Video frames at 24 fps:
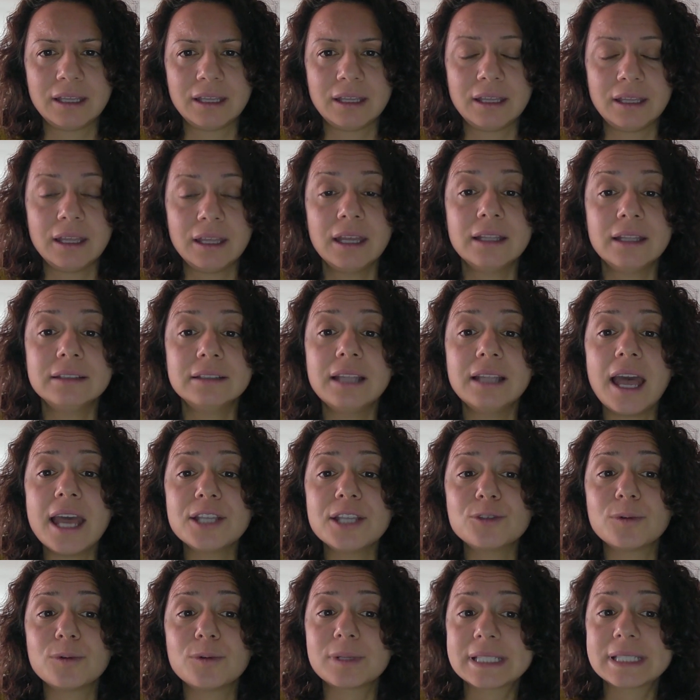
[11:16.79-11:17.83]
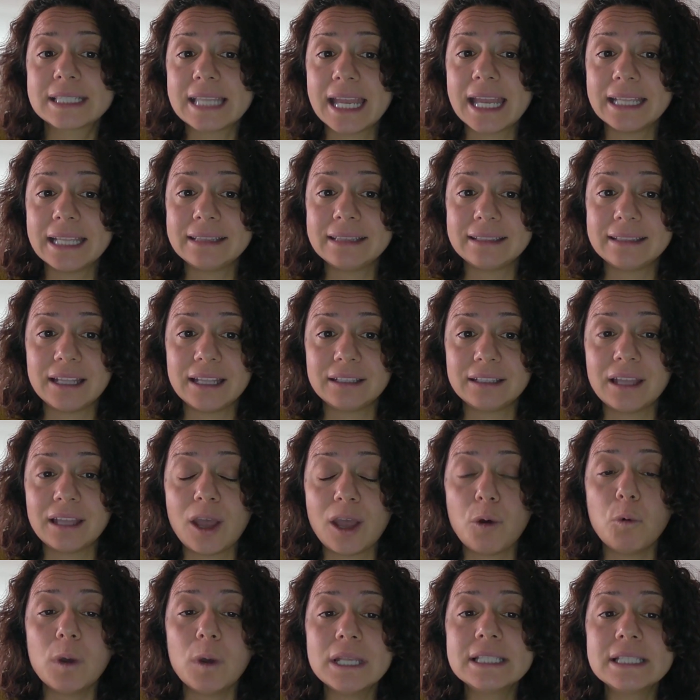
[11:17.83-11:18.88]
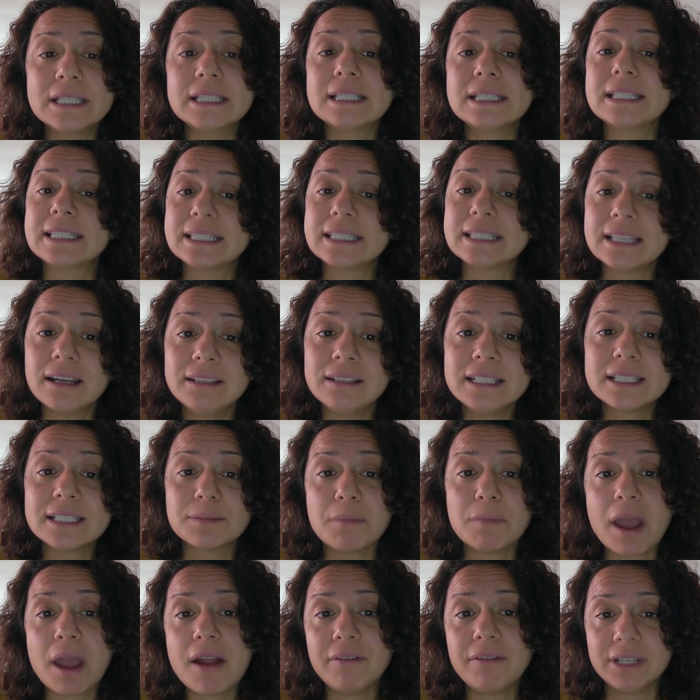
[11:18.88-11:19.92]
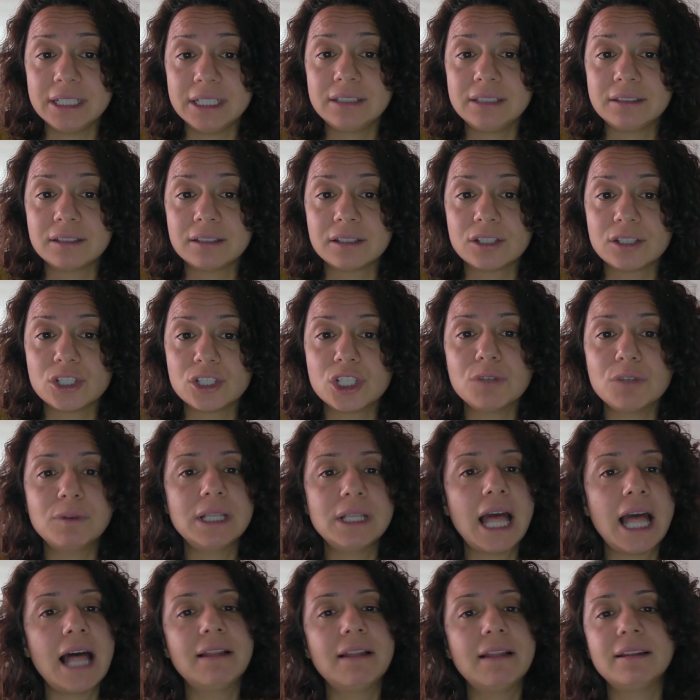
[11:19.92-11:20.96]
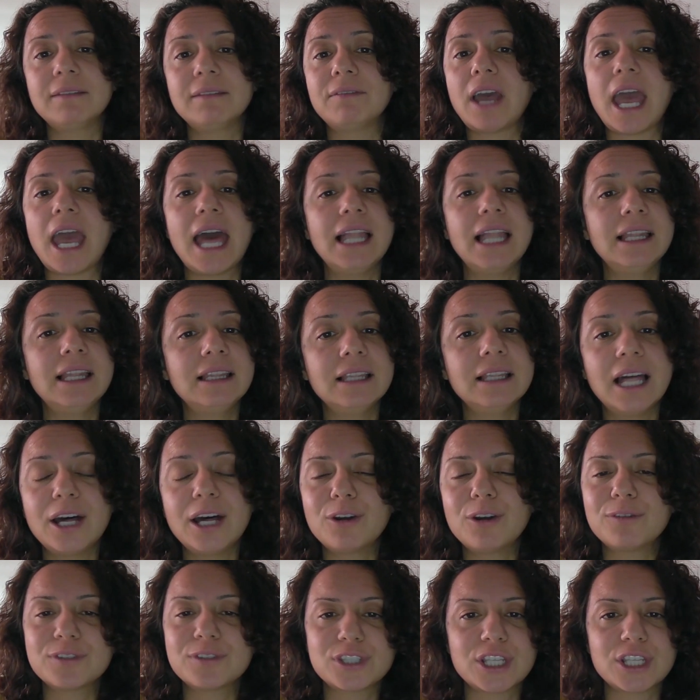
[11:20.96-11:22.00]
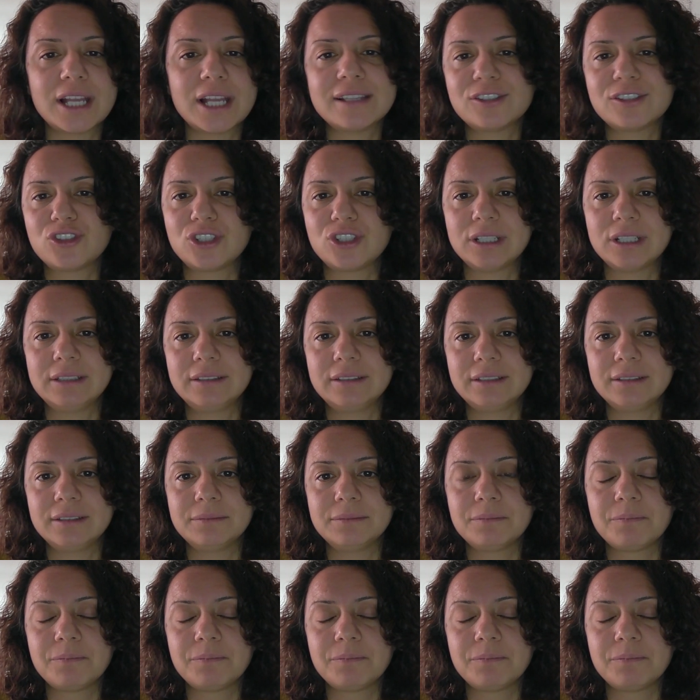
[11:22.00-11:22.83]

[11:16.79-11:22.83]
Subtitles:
The hedgehog said that when sun is married, she will have a lot of sun's children.